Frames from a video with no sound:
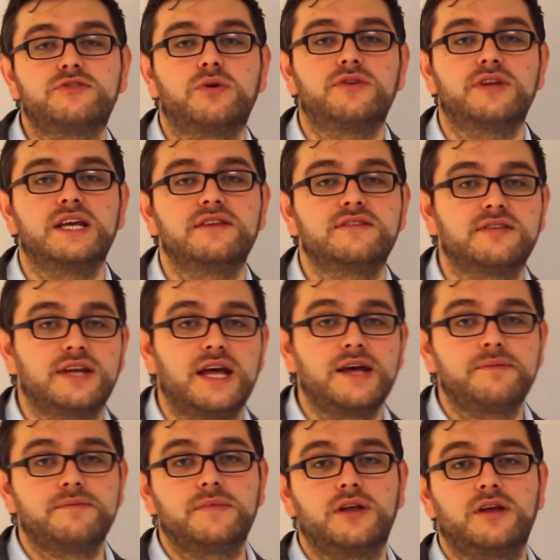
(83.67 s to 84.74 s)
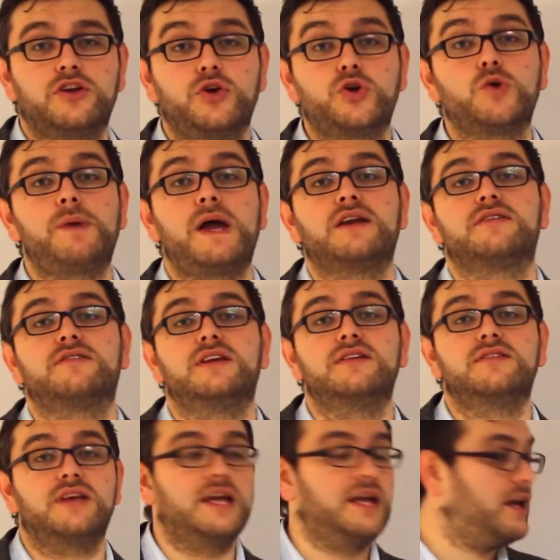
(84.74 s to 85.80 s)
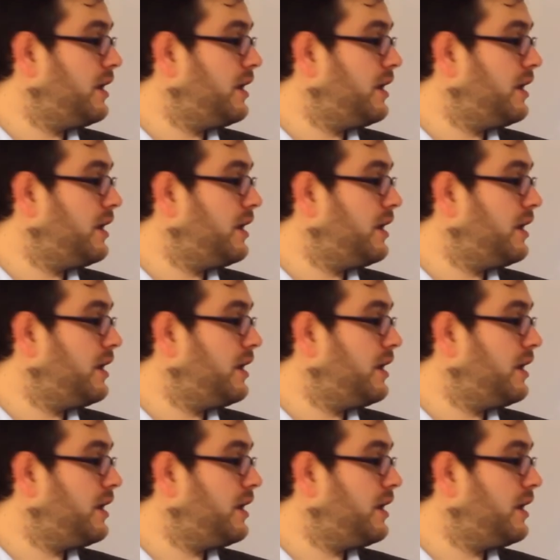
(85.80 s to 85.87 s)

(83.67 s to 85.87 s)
to on the internet, Google Penalties